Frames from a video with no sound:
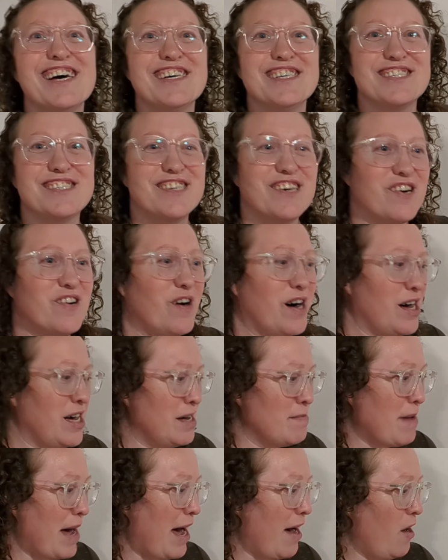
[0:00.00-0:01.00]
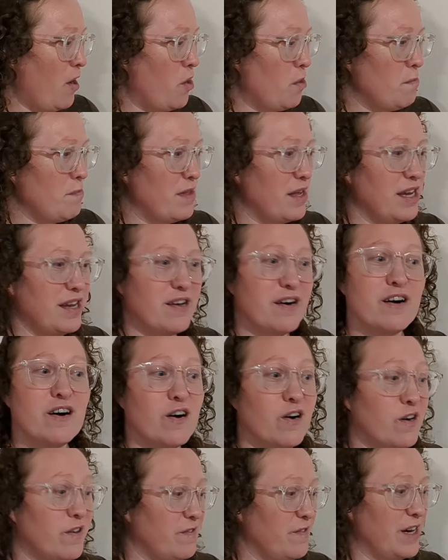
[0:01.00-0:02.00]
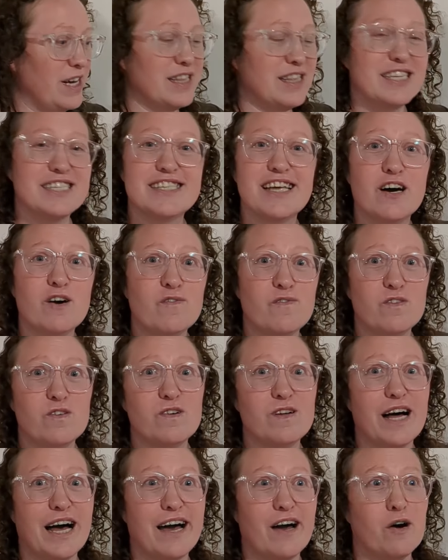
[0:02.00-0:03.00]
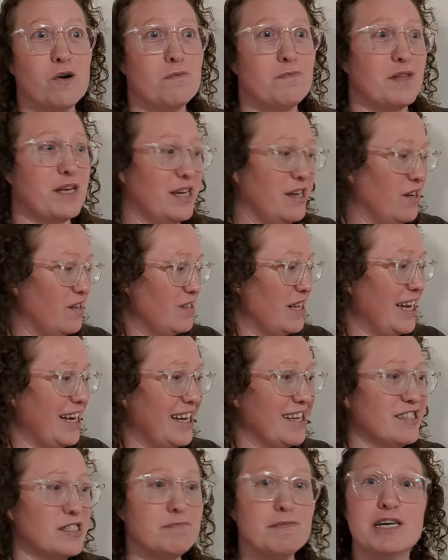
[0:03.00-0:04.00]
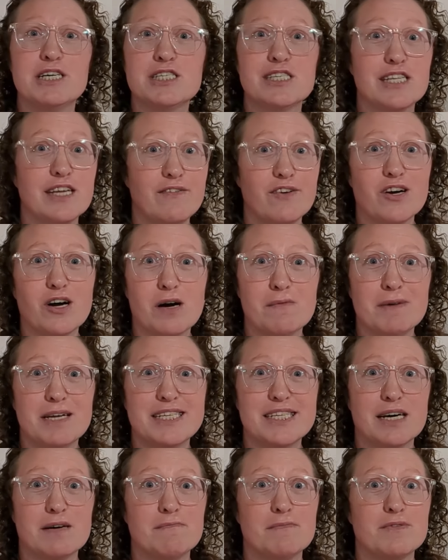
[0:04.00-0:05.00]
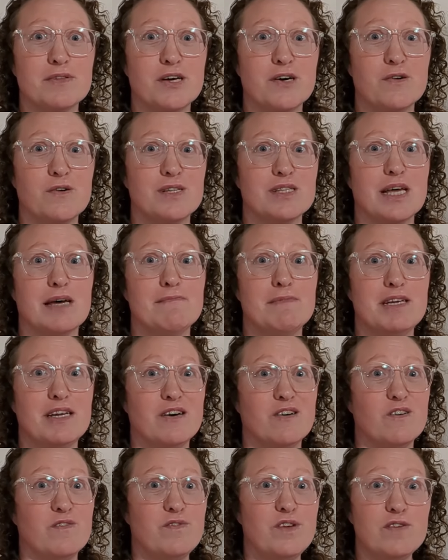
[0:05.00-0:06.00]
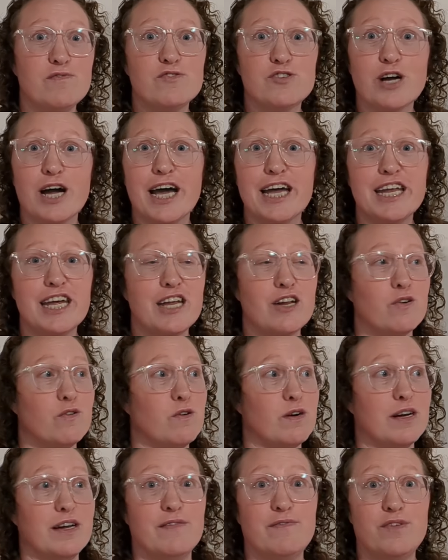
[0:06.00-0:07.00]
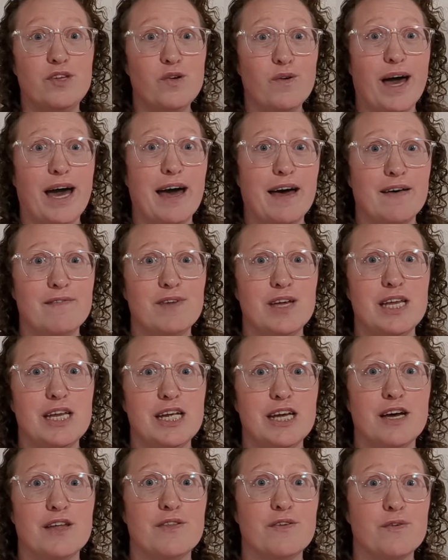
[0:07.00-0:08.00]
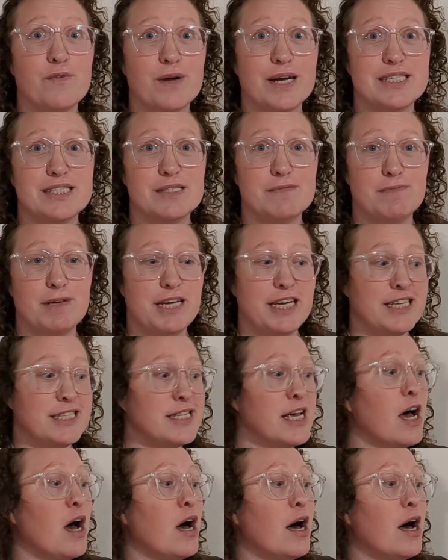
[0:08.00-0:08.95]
So um, I hope that y'all all find this helpful. I hope that y'all like it so much. Leave a comment down below and let me know if you've tried it or if you have any other recipes.